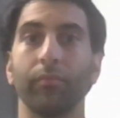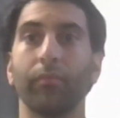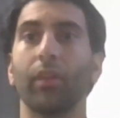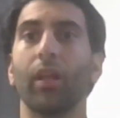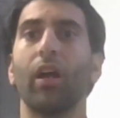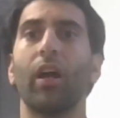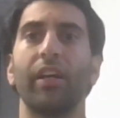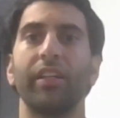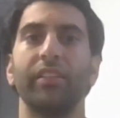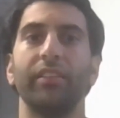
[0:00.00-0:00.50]

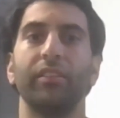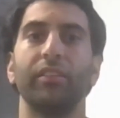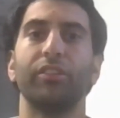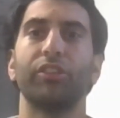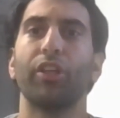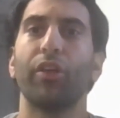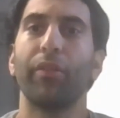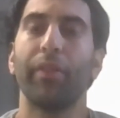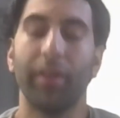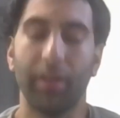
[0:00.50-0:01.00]
Alright,
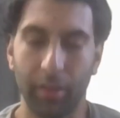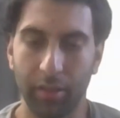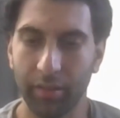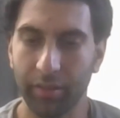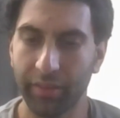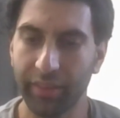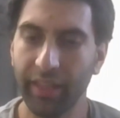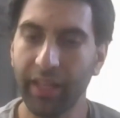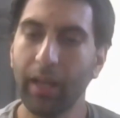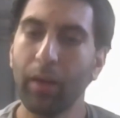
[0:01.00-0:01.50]
so the
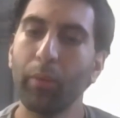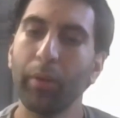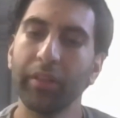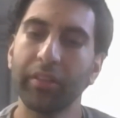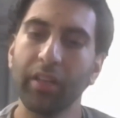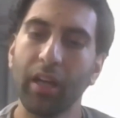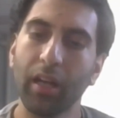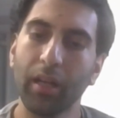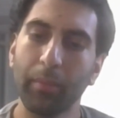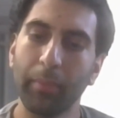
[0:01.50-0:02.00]
thing I want to
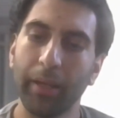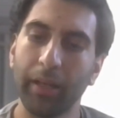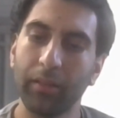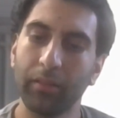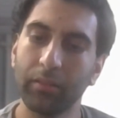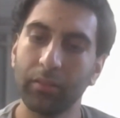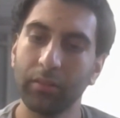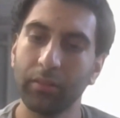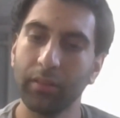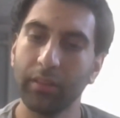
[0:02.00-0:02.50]
talk about,
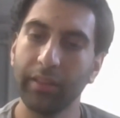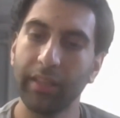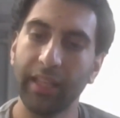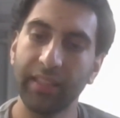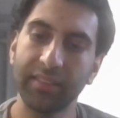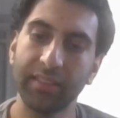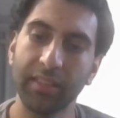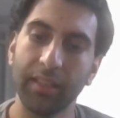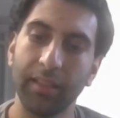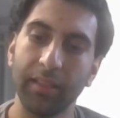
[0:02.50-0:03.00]

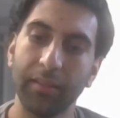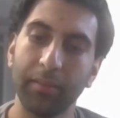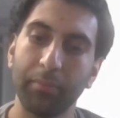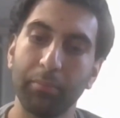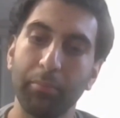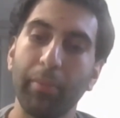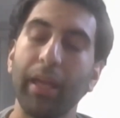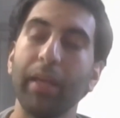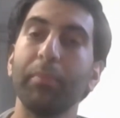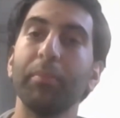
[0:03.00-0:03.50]
that's a
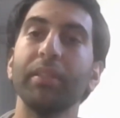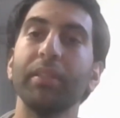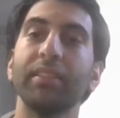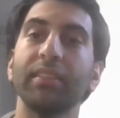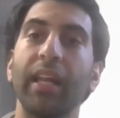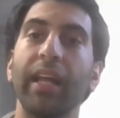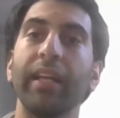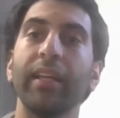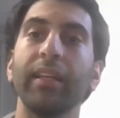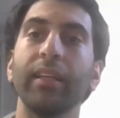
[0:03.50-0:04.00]
baby
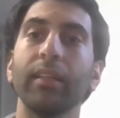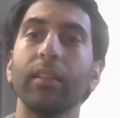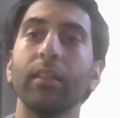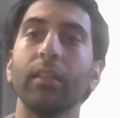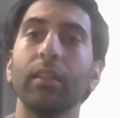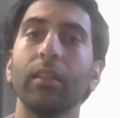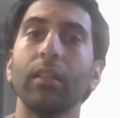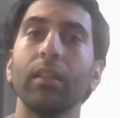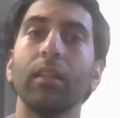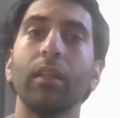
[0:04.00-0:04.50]
snake,
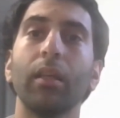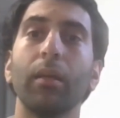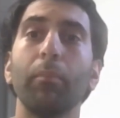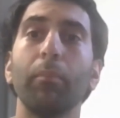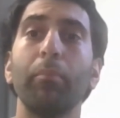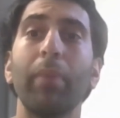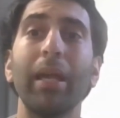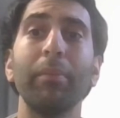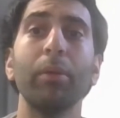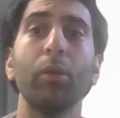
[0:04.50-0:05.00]

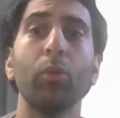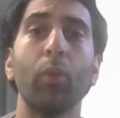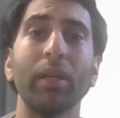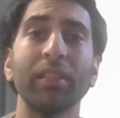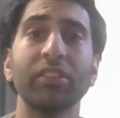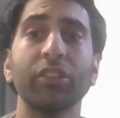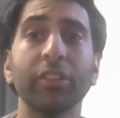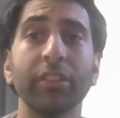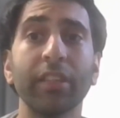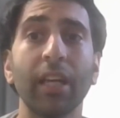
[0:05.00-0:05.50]
baby
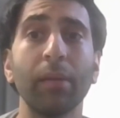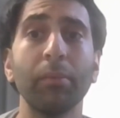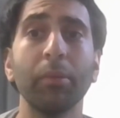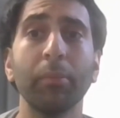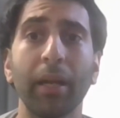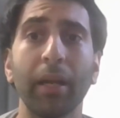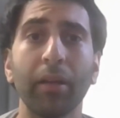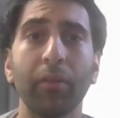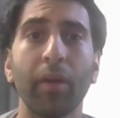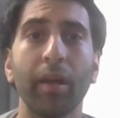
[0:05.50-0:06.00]
Western
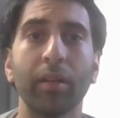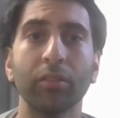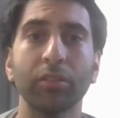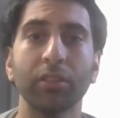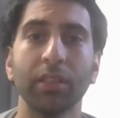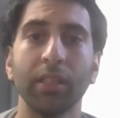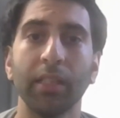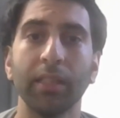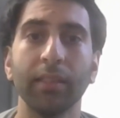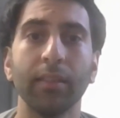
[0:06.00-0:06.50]
Diamondback
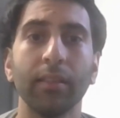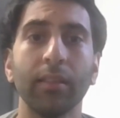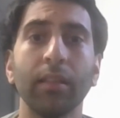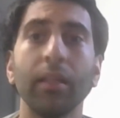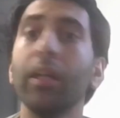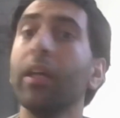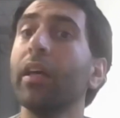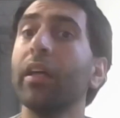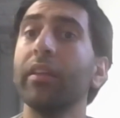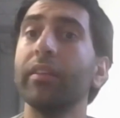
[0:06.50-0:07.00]
rattlesnake.
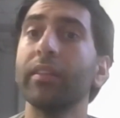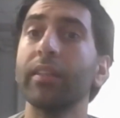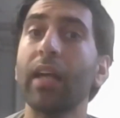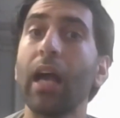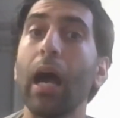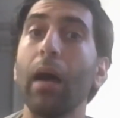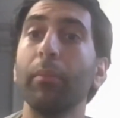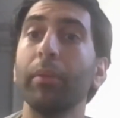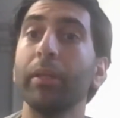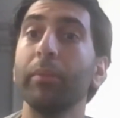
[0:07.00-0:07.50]
The
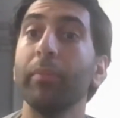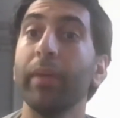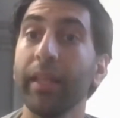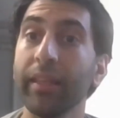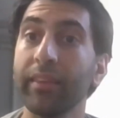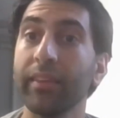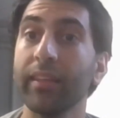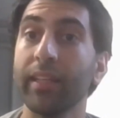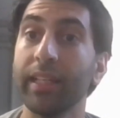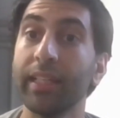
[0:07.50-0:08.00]
common
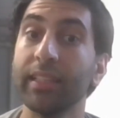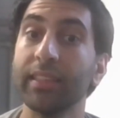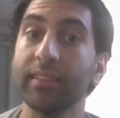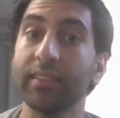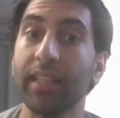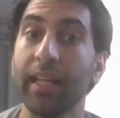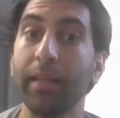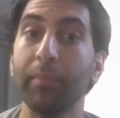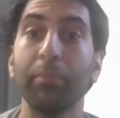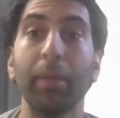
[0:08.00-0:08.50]
myth is
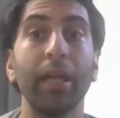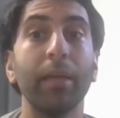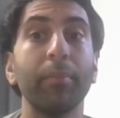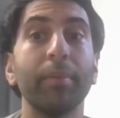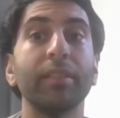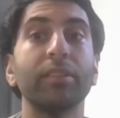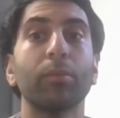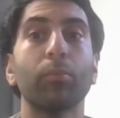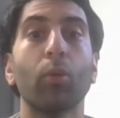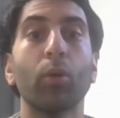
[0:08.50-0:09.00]
that
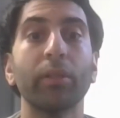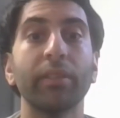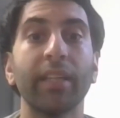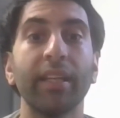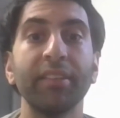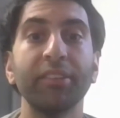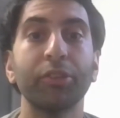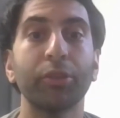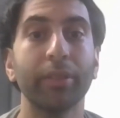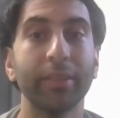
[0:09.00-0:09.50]
babies are more
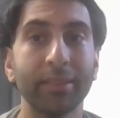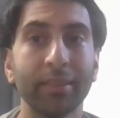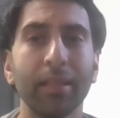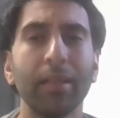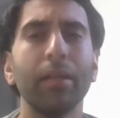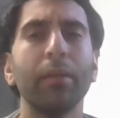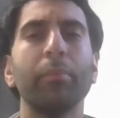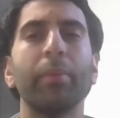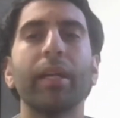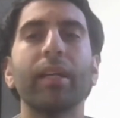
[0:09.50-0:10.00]
dangerous
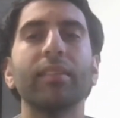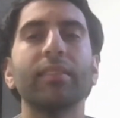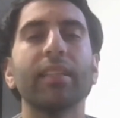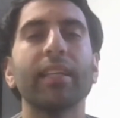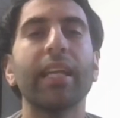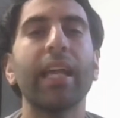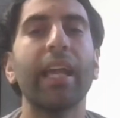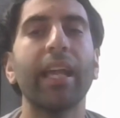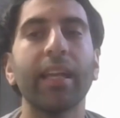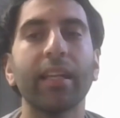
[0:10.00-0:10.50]
because they
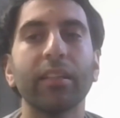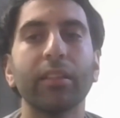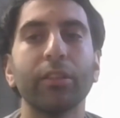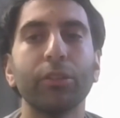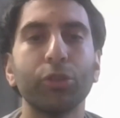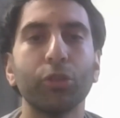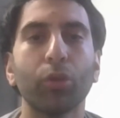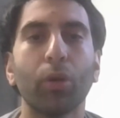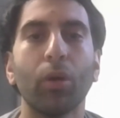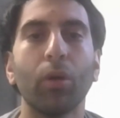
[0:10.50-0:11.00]
can't
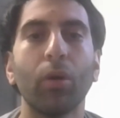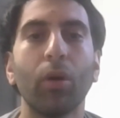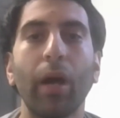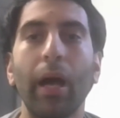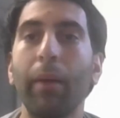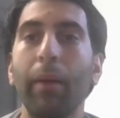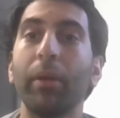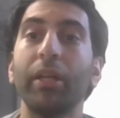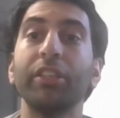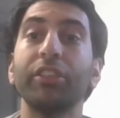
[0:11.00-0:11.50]
control how
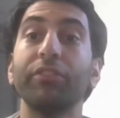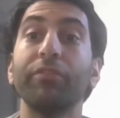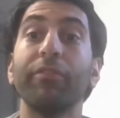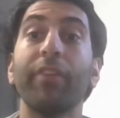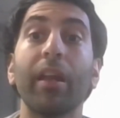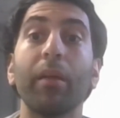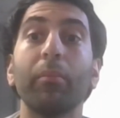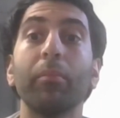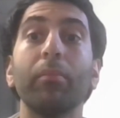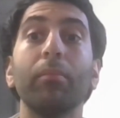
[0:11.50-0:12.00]
much
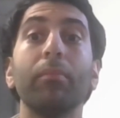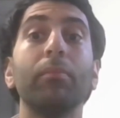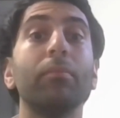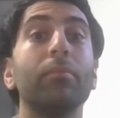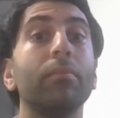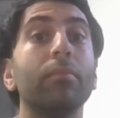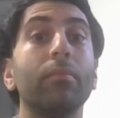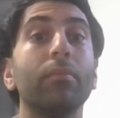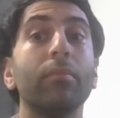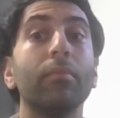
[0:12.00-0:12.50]
venom
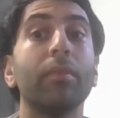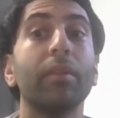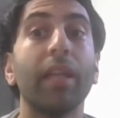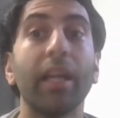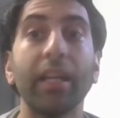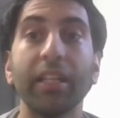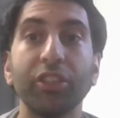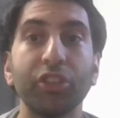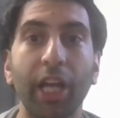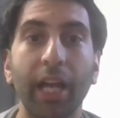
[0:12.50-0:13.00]
they
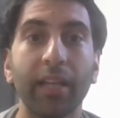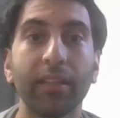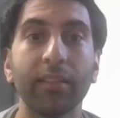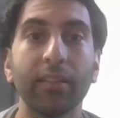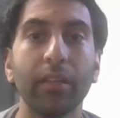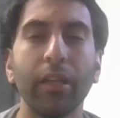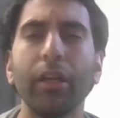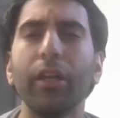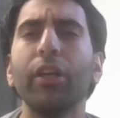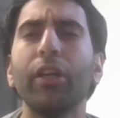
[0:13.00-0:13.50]
inject.
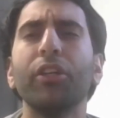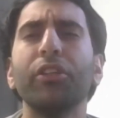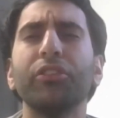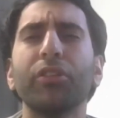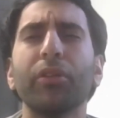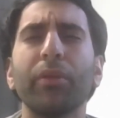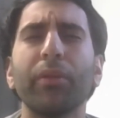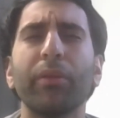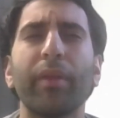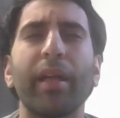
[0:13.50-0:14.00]

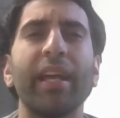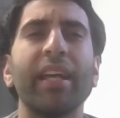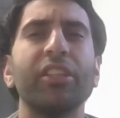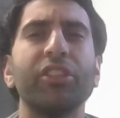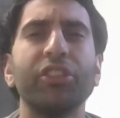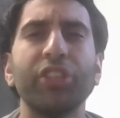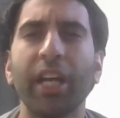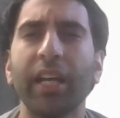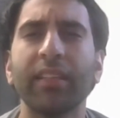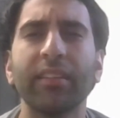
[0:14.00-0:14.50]
So they
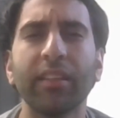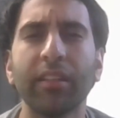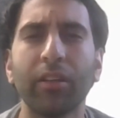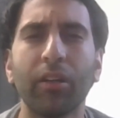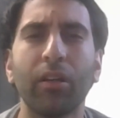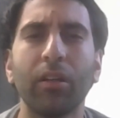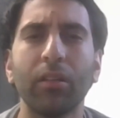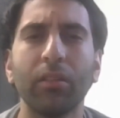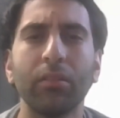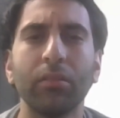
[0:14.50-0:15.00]
inject it
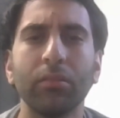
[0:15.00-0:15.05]
all.